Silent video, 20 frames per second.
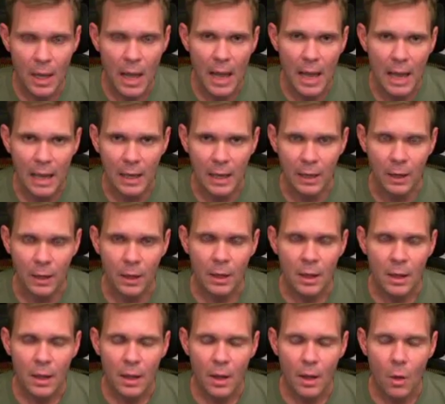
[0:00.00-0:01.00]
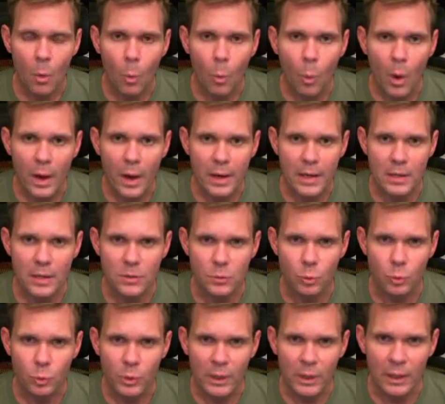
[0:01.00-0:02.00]
And what is
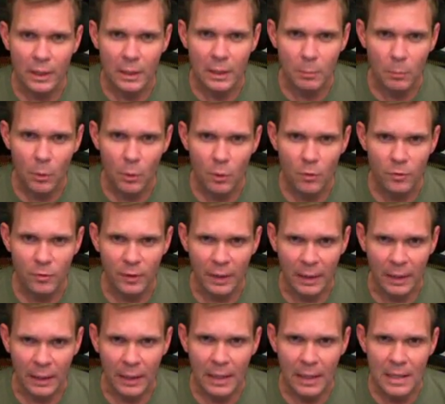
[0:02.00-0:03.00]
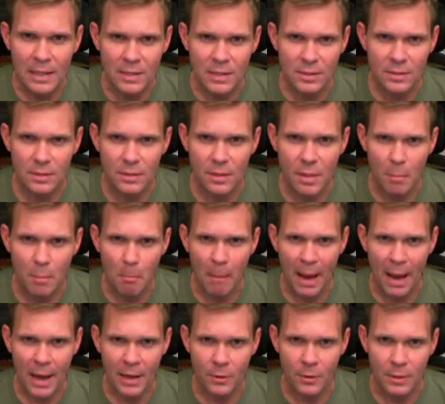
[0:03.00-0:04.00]
really moving isn't the
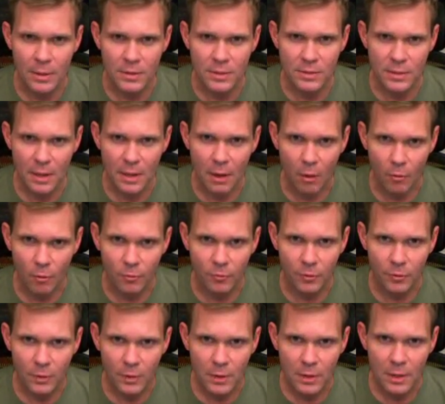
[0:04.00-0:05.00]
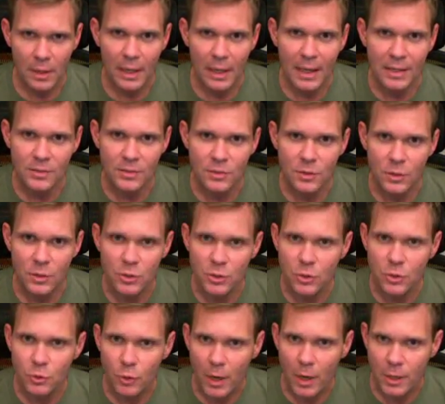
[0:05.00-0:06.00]
matter itself, it's the
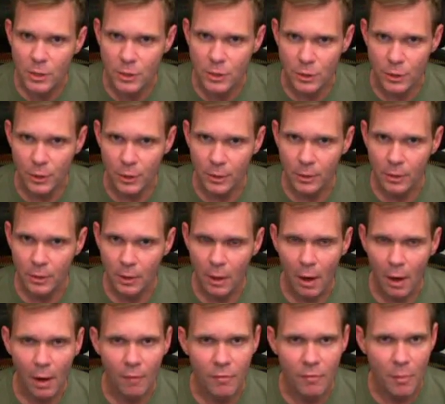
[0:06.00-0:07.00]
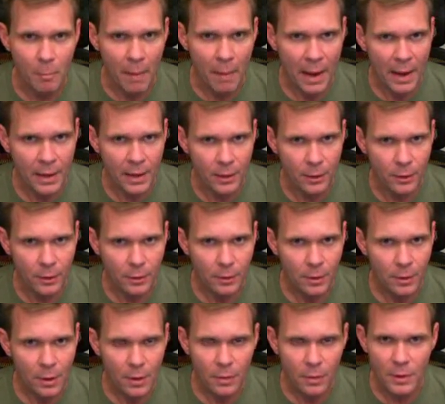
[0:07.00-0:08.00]
structure of the matter
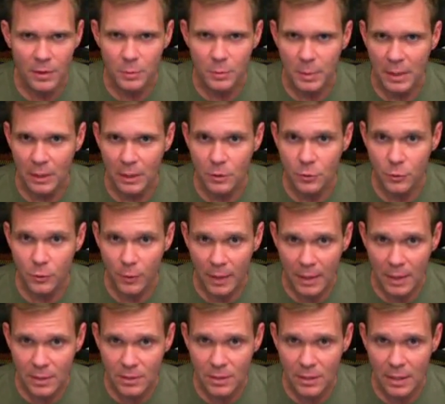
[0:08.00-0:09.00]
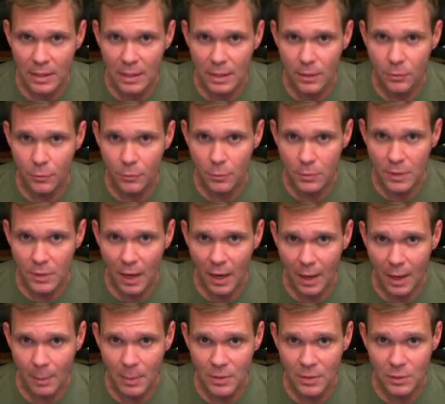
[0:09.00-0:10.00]
that's being translated through
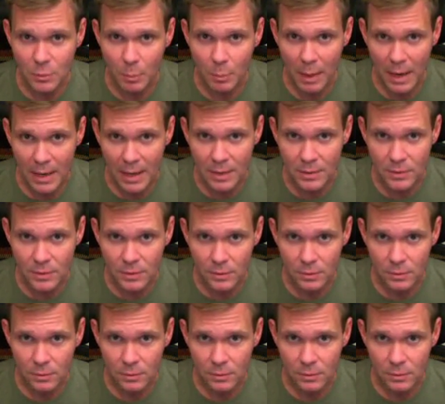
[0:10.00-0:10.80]
time and space,